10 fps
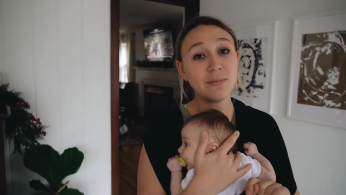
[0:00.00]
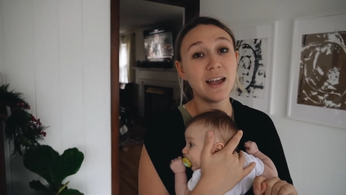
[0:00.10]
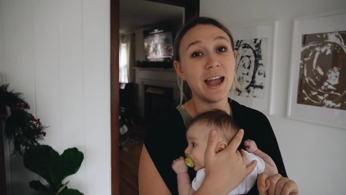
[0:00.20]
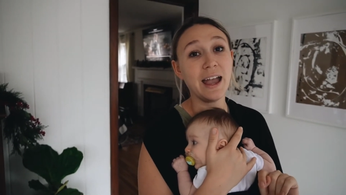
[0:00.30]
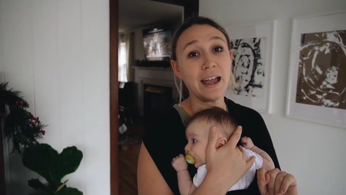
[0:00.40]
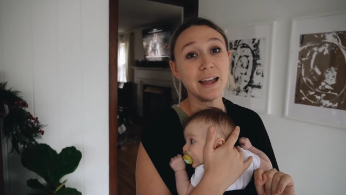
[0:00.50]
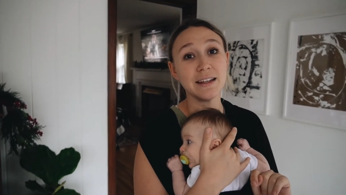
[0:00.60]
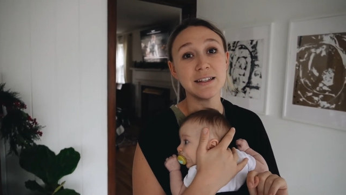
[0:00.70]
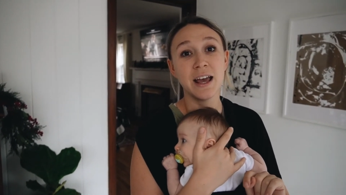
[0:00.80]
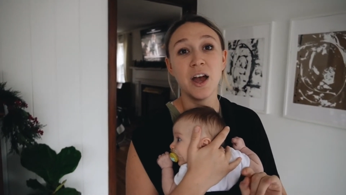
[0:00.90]

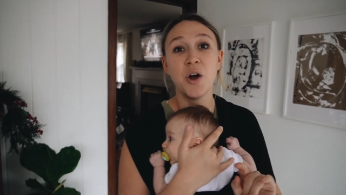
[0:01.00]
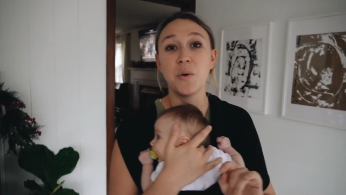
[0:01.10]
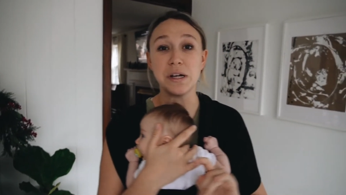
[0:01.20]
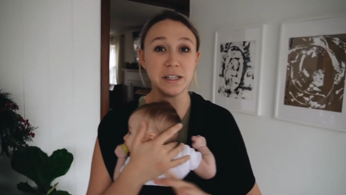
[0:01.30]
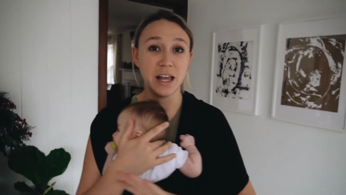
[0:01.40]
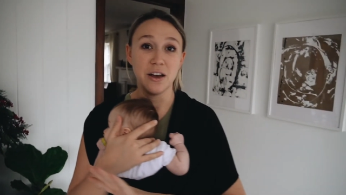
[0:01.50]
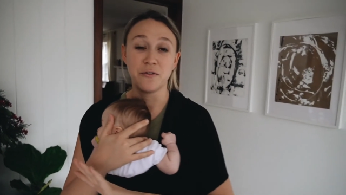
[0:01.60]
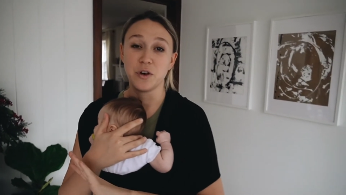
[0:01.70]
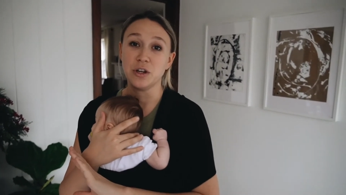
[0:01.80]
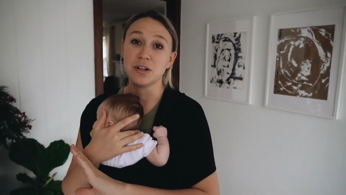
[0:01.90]
And we would love
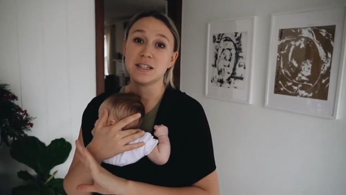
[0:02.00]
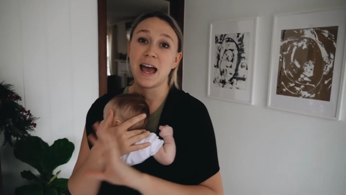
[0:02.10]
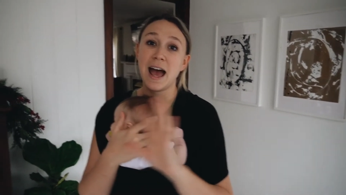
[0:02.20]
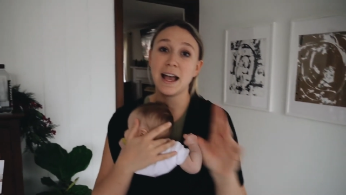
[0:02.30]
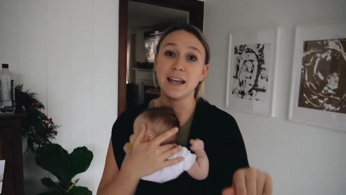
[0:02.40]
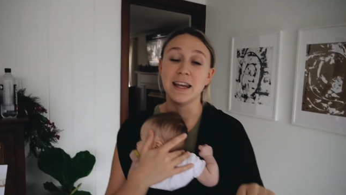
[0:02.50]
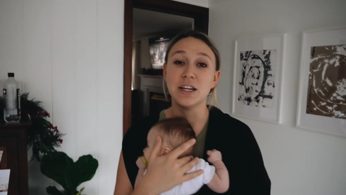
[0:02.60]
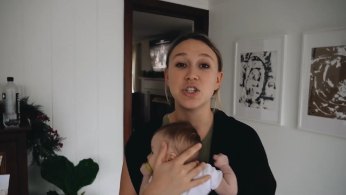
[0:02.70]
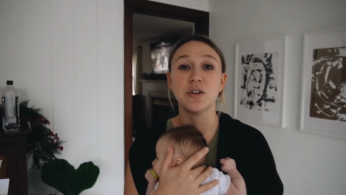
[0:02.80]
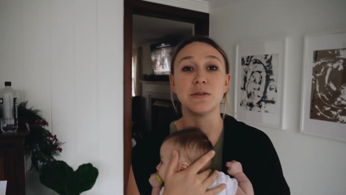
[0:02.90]
for you to tag and
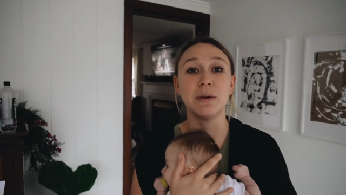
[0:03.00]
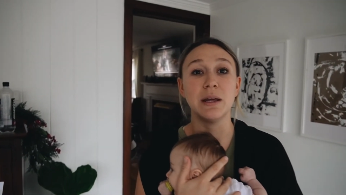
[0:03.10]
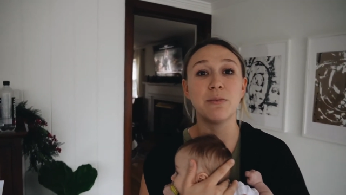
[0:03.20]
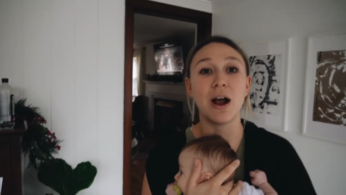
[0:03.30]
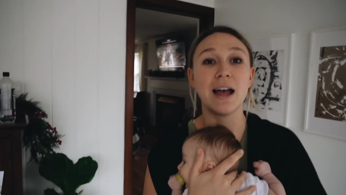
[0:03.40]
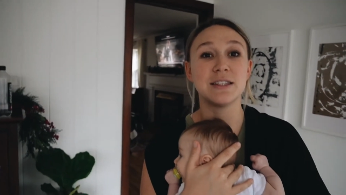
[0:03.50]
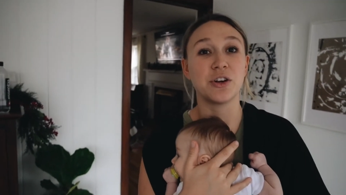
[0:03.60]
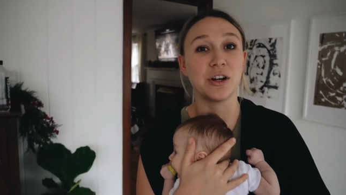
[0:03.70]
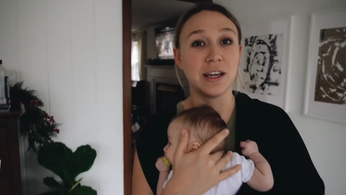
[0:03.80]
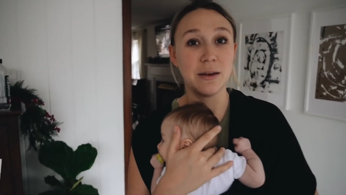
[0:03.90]
enter as many brides that are
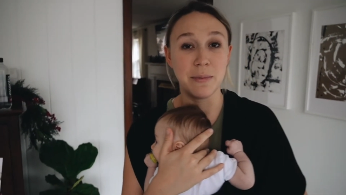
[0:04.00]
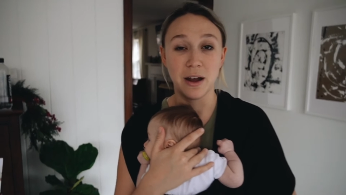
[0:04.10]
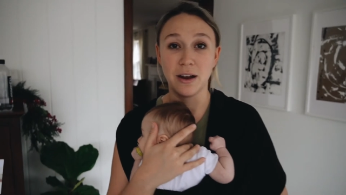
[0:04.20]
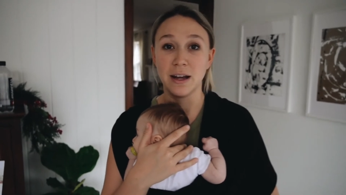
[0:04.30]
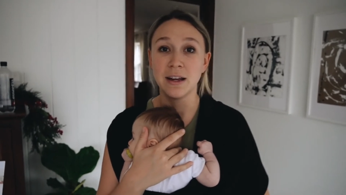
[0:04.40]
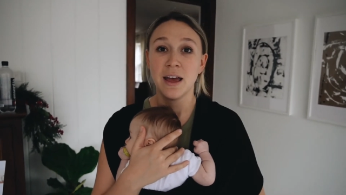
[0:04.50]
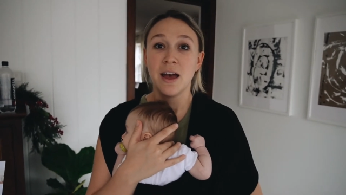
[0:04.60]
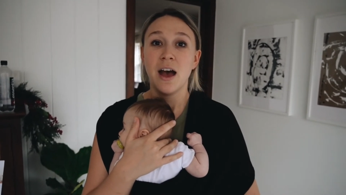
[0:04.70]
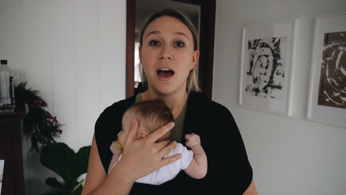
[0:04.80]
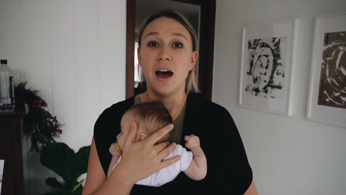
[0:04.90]
going to get married
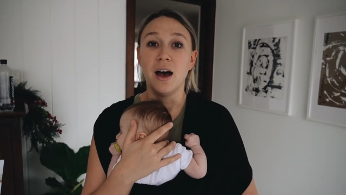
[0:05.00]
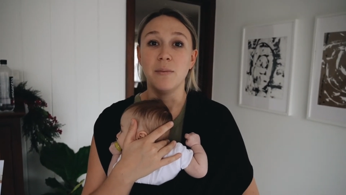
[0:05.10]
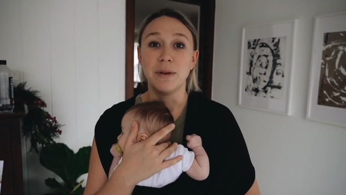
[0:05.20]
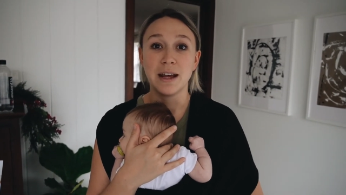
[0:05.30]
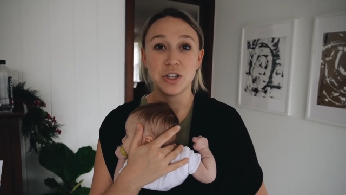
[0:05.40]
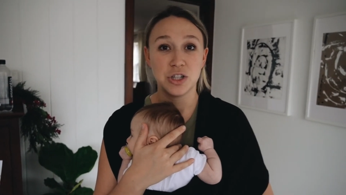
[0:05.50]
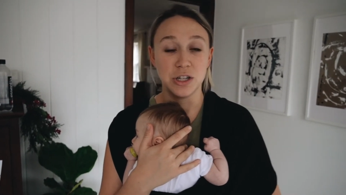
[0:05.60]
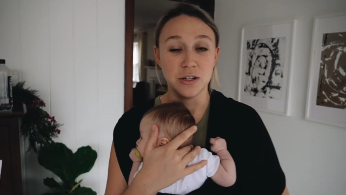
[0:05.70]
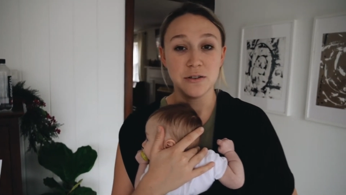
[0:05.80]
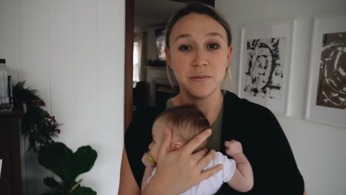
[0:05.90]
um, next
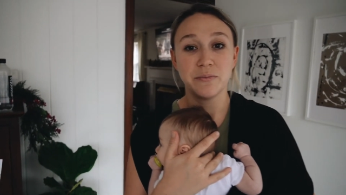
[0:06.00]
year.